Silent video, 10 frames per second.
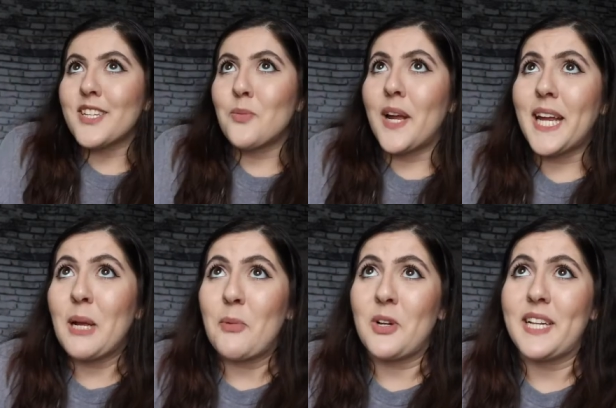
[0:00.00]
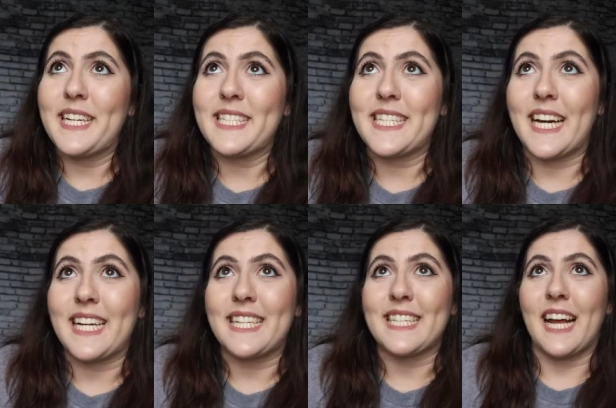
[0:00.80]
Waking up early is
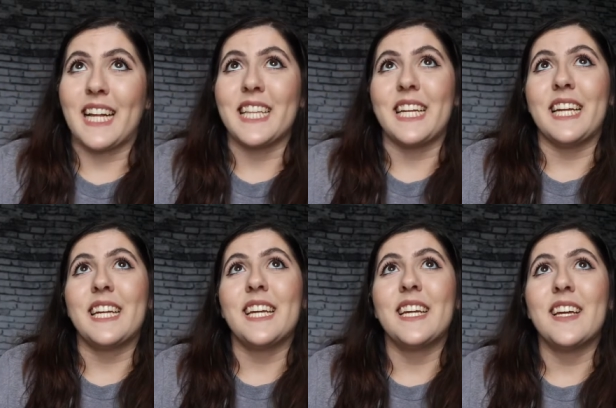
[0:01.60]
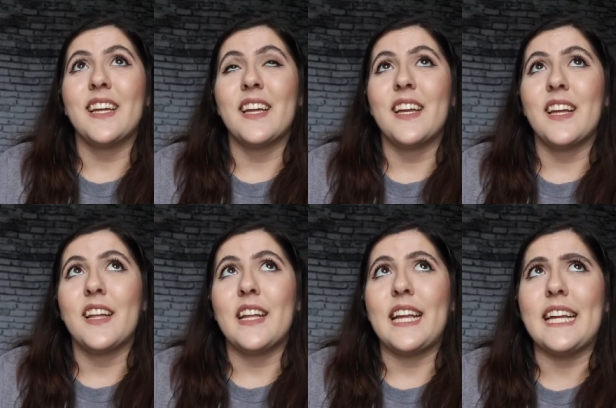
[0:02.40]
not exactly
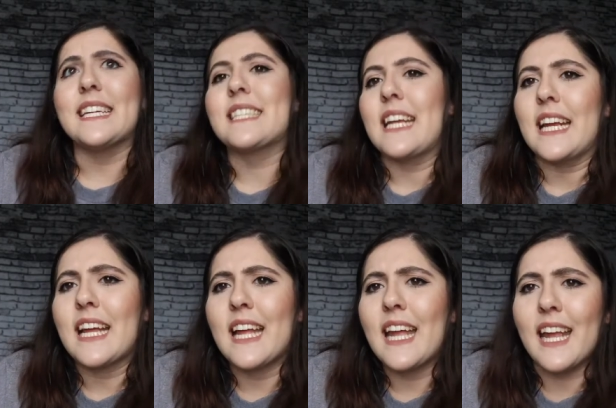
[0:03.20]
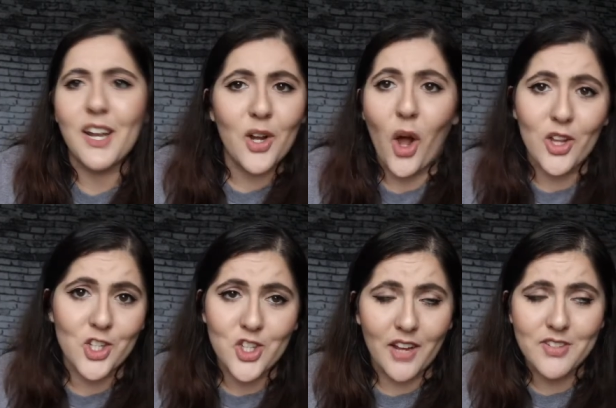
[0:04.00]
easy in a
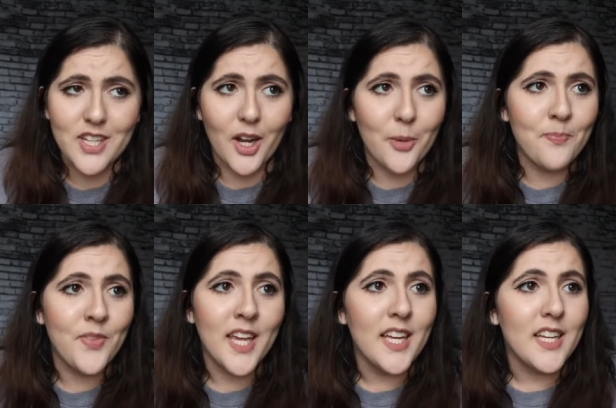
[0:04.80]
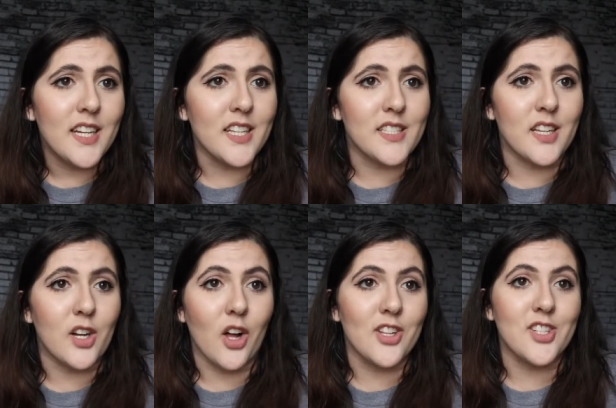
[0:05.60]
college lifestyle because
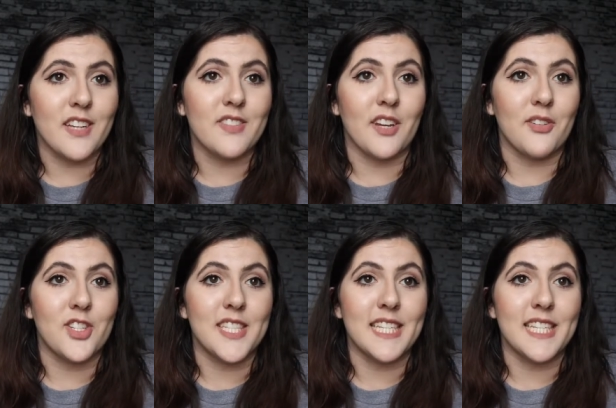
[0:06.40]
a college lifestyle just